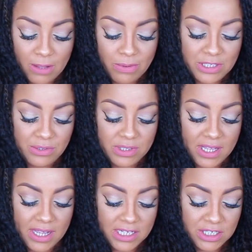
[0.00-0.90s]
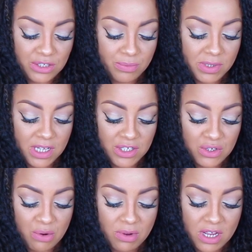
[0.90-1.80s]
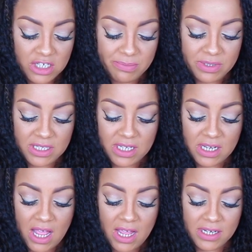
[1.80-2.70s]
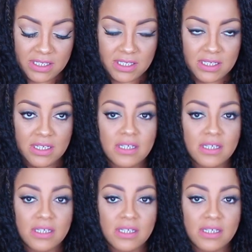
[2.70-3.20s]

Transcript: What do you think I should do? Because you are 100% honest.